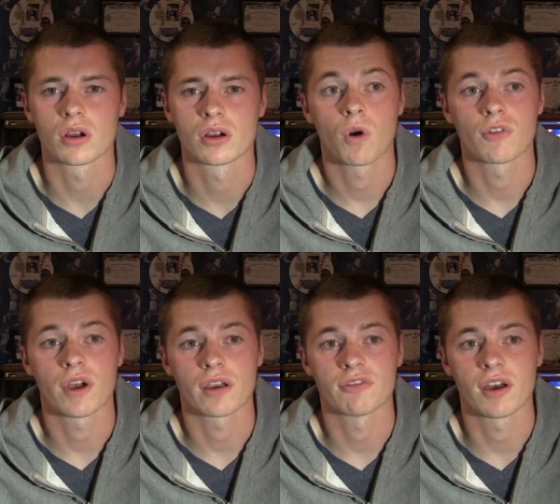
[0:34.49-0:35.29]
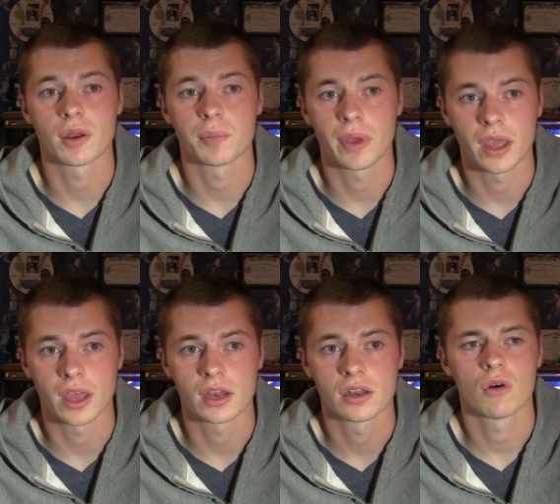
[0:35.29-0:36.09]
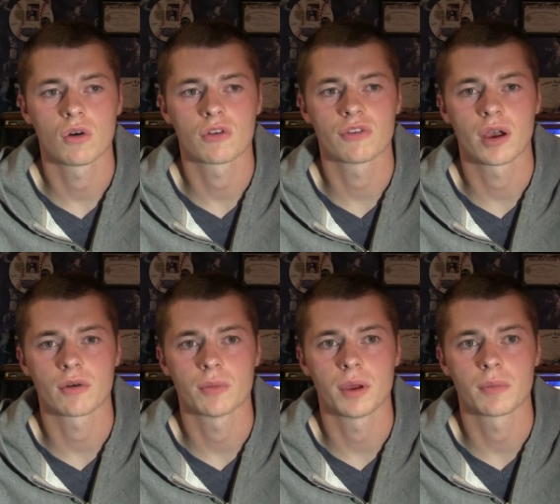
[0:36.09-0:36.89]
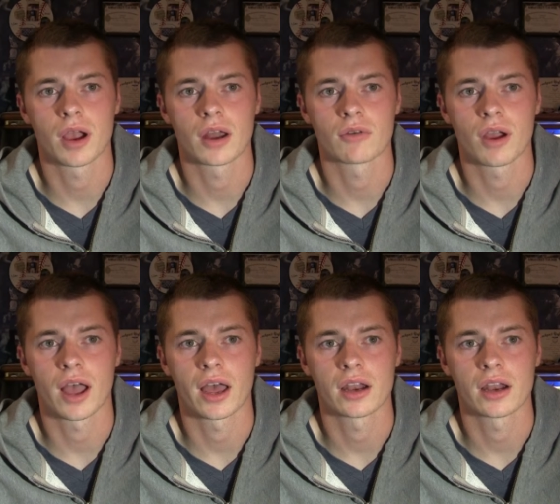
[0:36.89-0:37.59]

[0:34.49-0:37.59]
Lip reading: or if I could find a pen, or if I remember how to write.